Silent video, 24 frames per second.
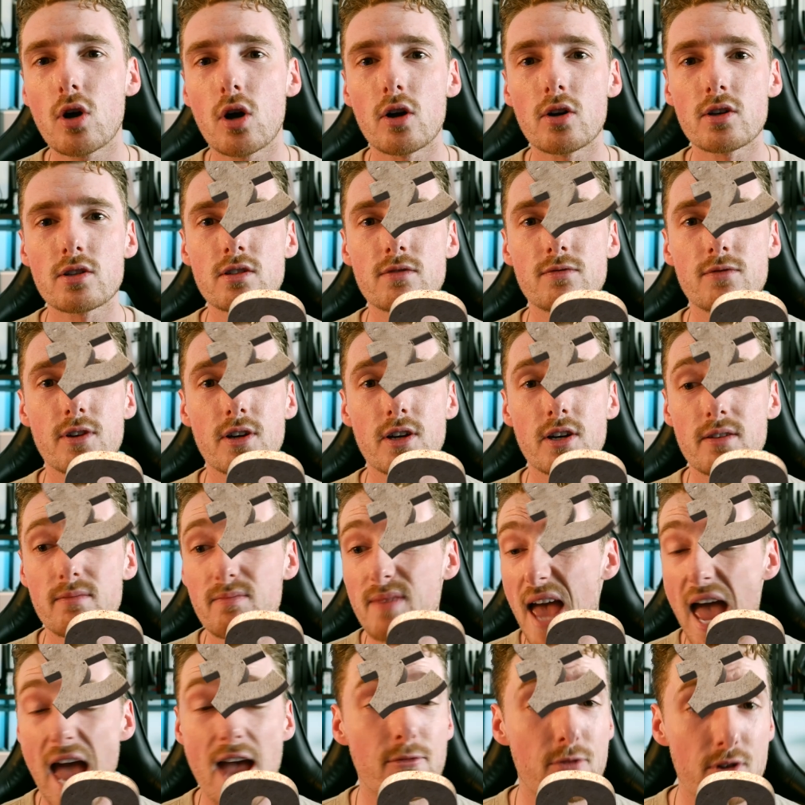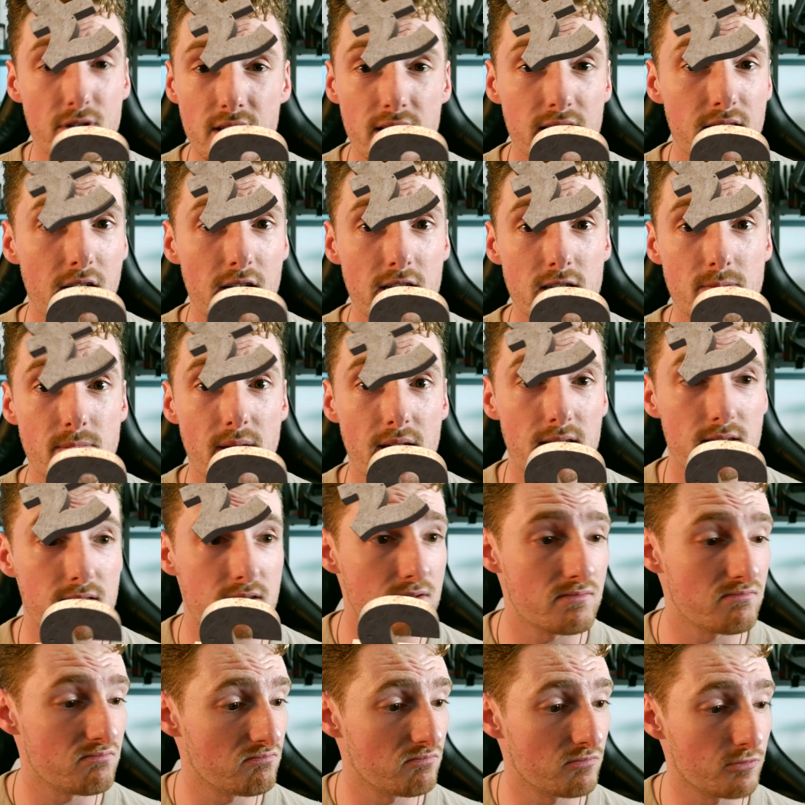cost for everything that I
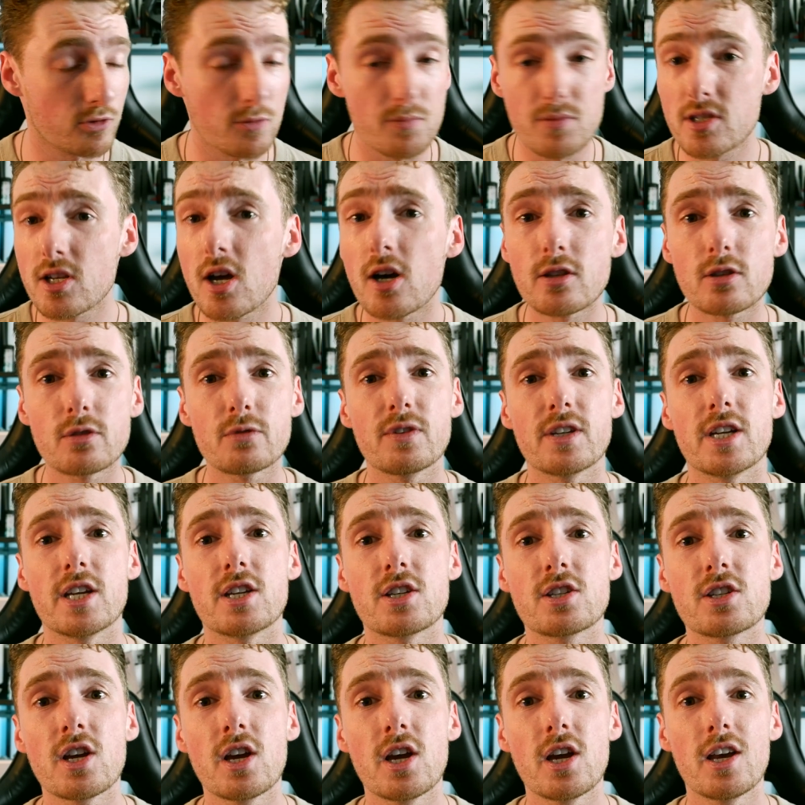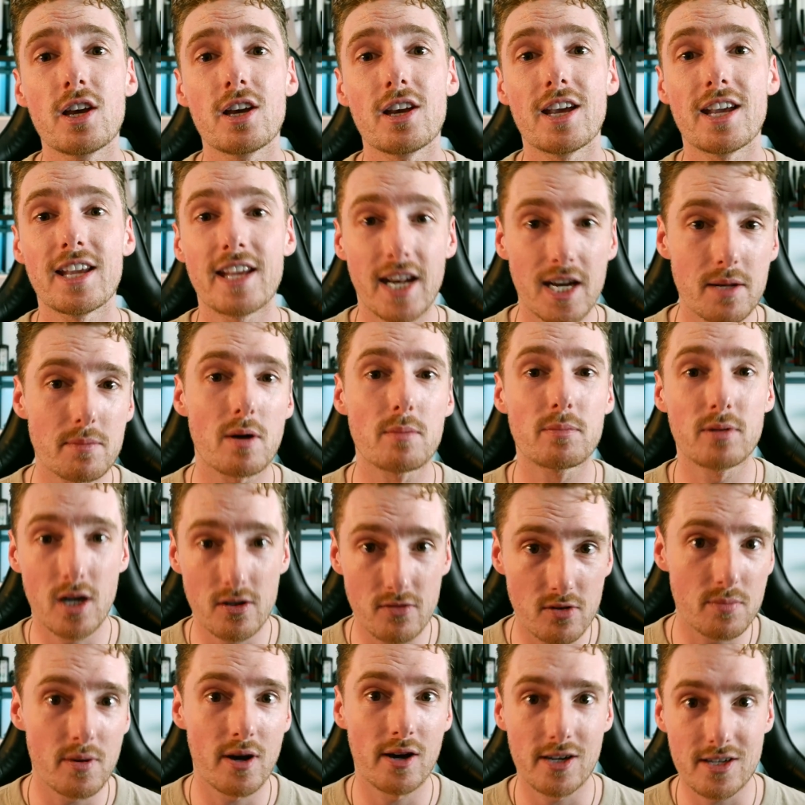spent from start to finish in getting my
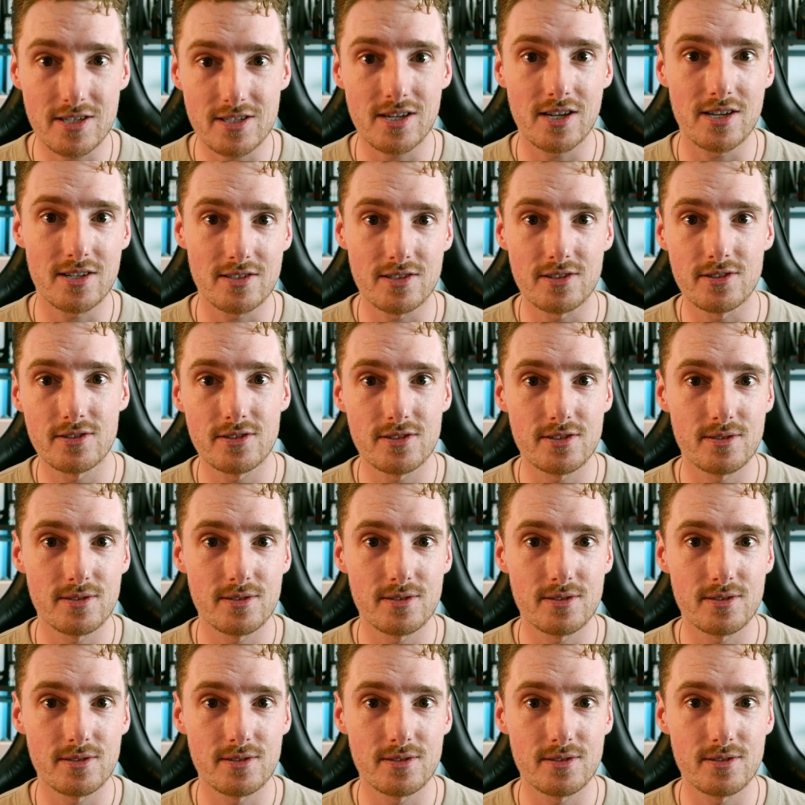private pilot's license.